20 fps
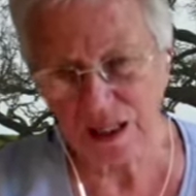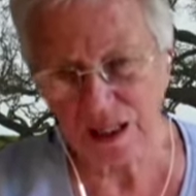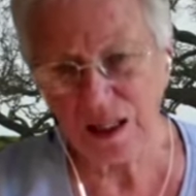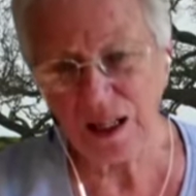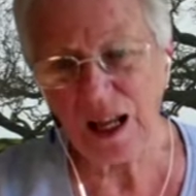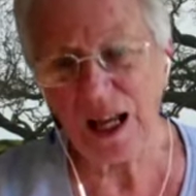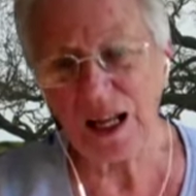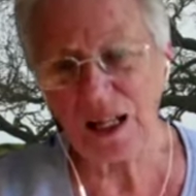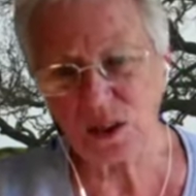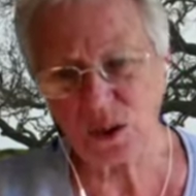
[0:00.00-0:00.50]

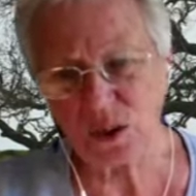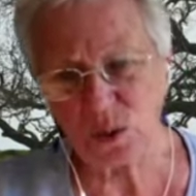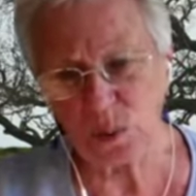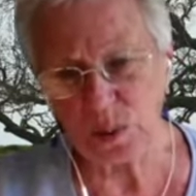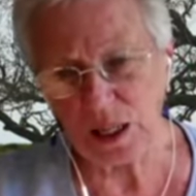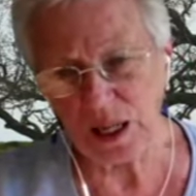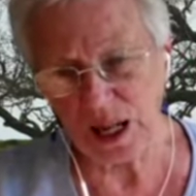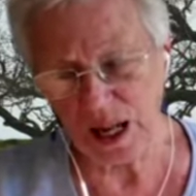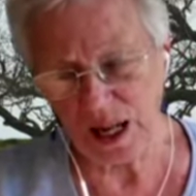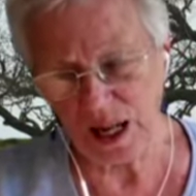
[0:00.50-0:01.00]
as
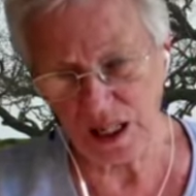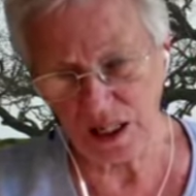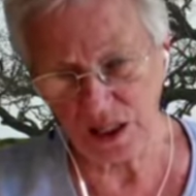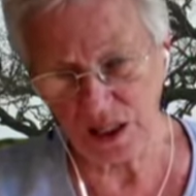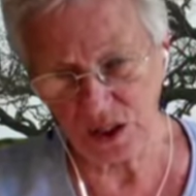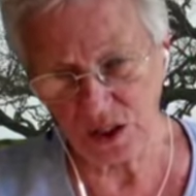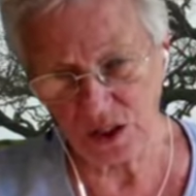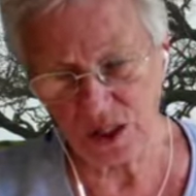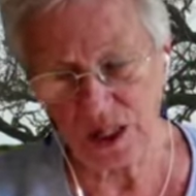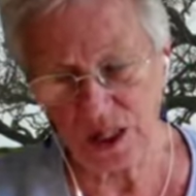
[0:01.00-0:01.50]
we
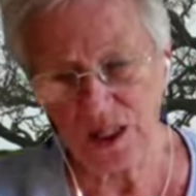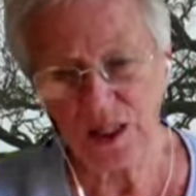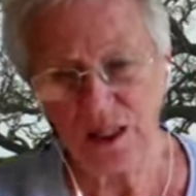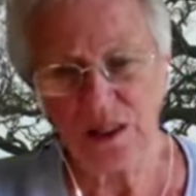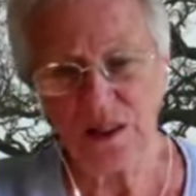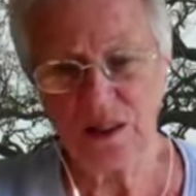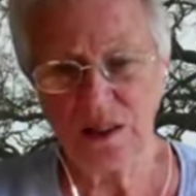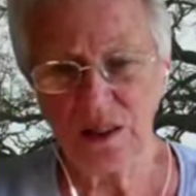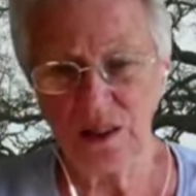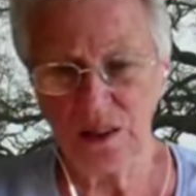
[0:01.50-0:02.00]
age
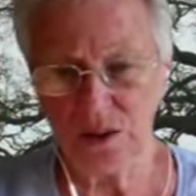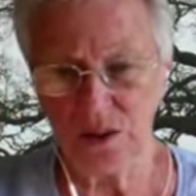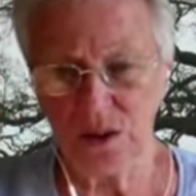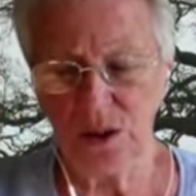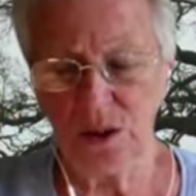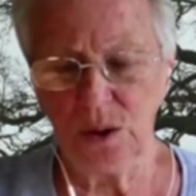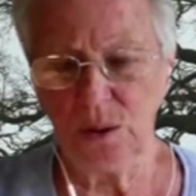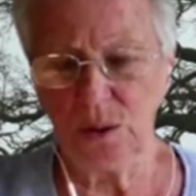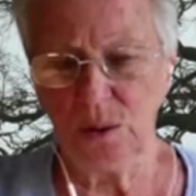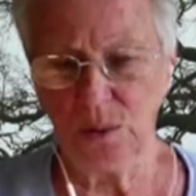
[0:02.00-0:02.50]

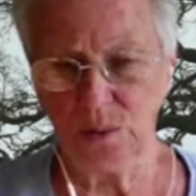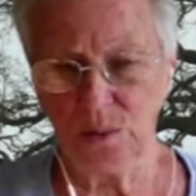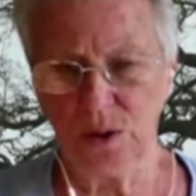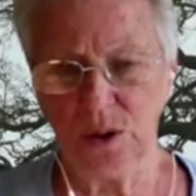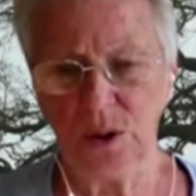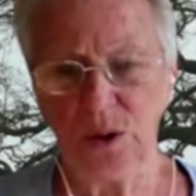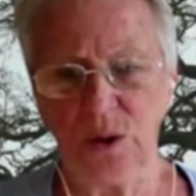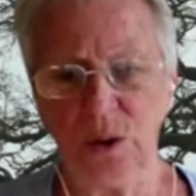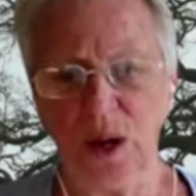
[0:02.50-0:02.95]
to